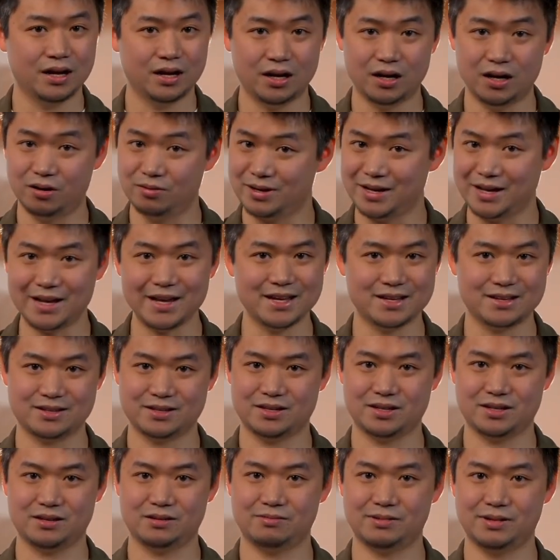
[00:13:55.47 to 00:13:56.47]
Okay,
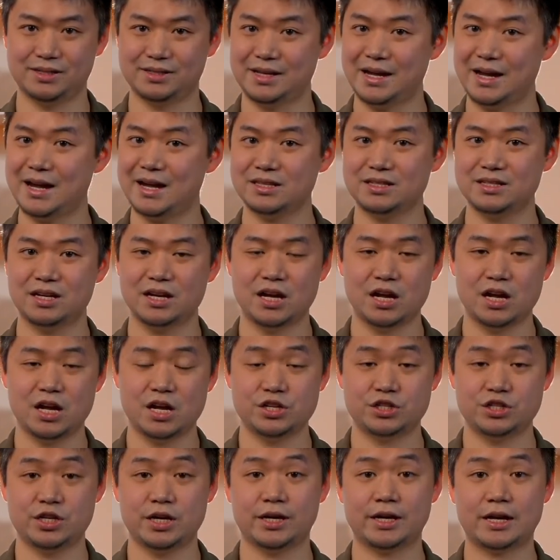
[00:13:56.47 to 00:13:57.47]
with that,
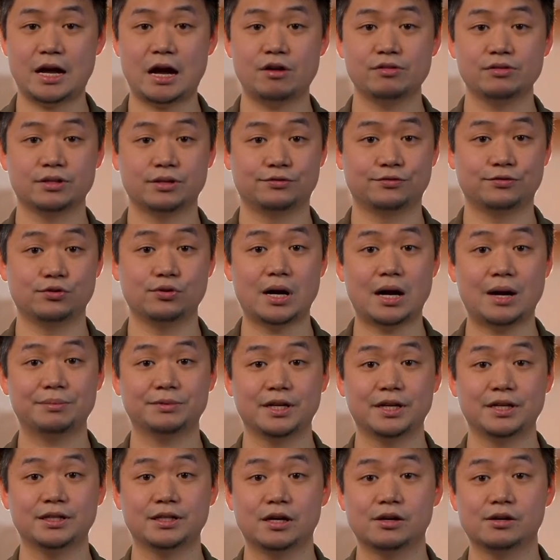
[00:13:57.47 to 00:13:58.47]
check out the full
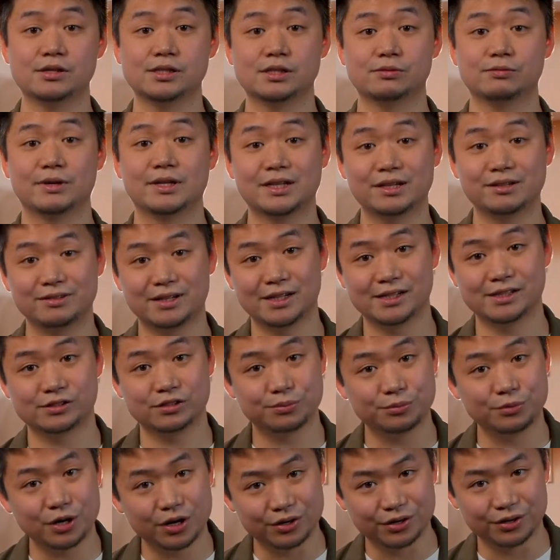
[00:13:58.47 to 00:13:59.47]
update notes when they release
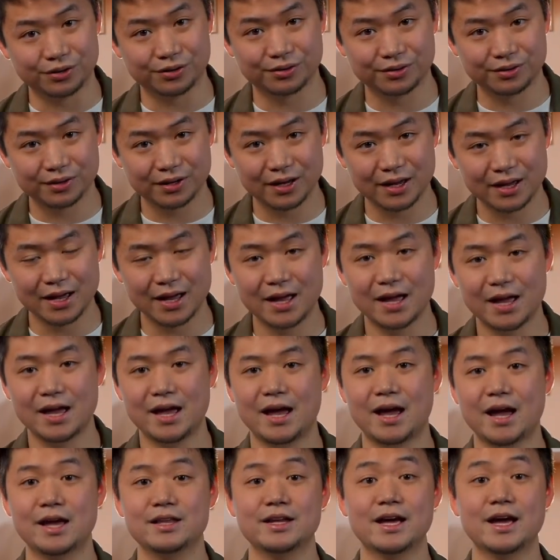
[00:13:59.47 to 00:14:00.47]
tomorrow.
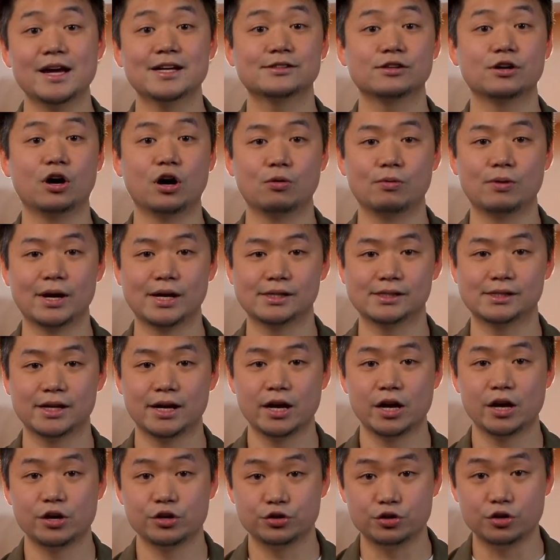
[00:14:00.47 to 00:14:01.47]
And as always,
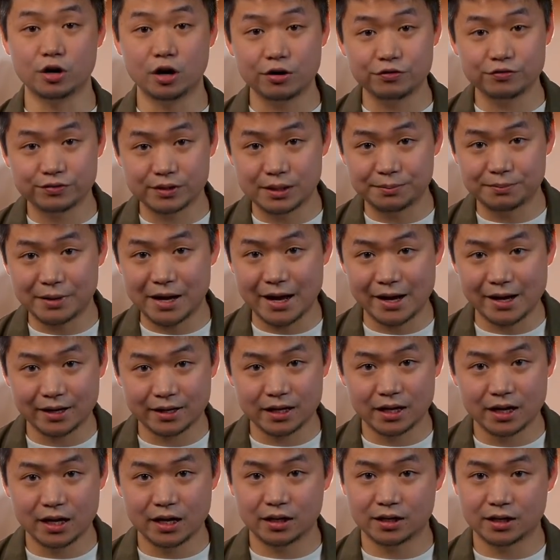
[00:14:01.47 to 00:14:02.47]
your feedback
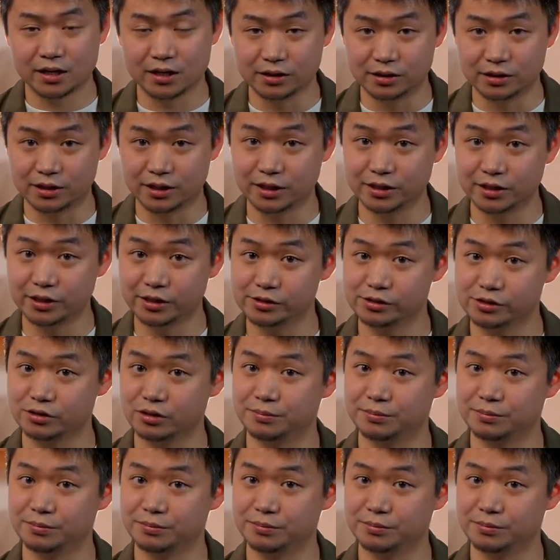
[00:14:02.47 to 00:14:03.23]
continues to